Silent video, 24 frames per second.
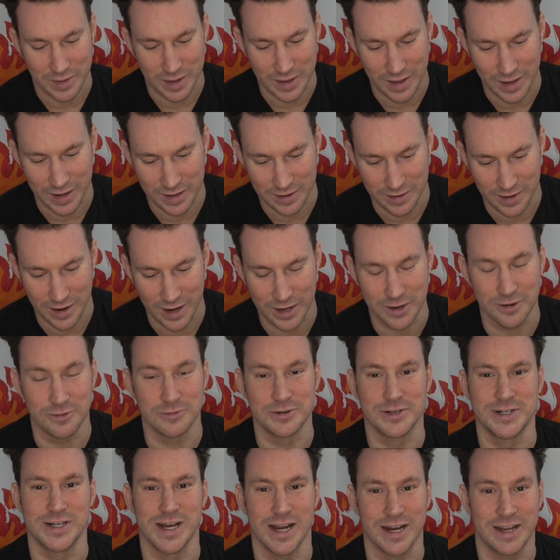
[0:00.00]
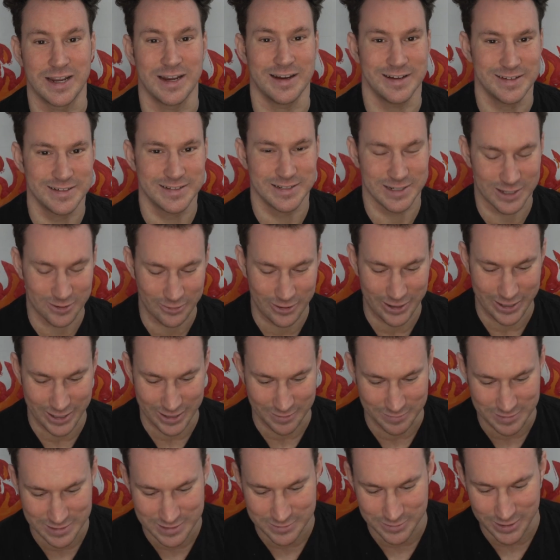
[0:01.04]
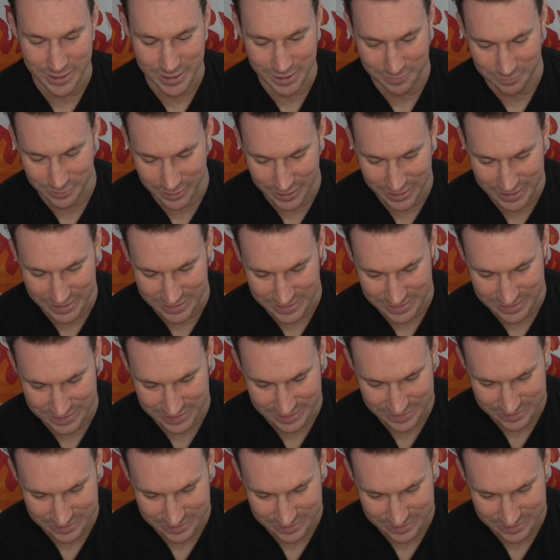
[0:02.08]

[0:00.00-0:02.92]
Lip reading: and I don't check Instagram. This is why I'm late.